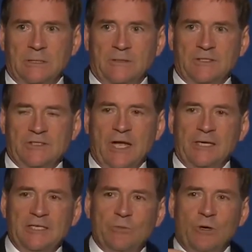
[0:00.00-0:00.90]
The
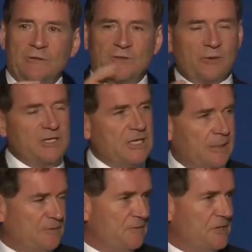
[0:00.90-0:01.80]
son is one of three
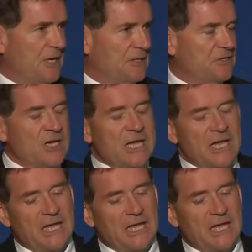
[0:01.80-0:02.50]
types of sons.